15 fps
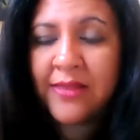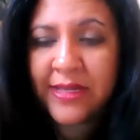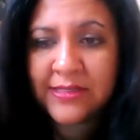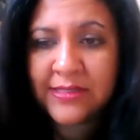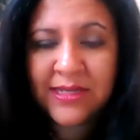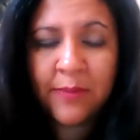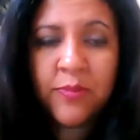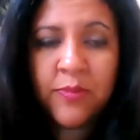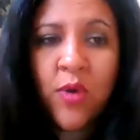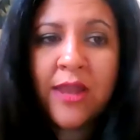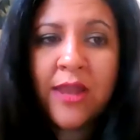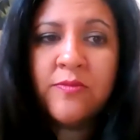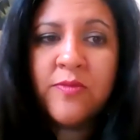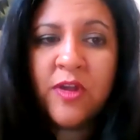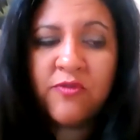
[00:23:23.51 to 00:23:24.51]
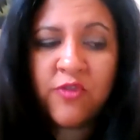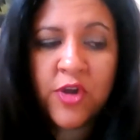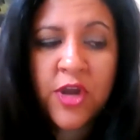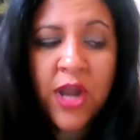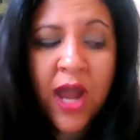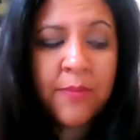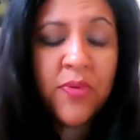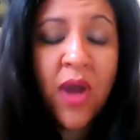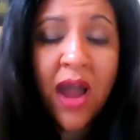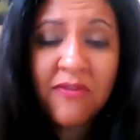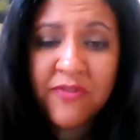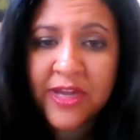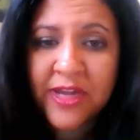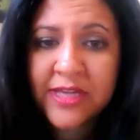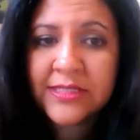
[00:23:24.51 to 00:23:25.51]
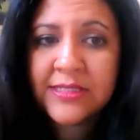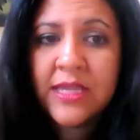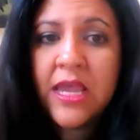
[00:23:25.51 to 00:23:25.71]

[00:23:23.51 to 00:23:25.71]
That's step one. But for nonprofits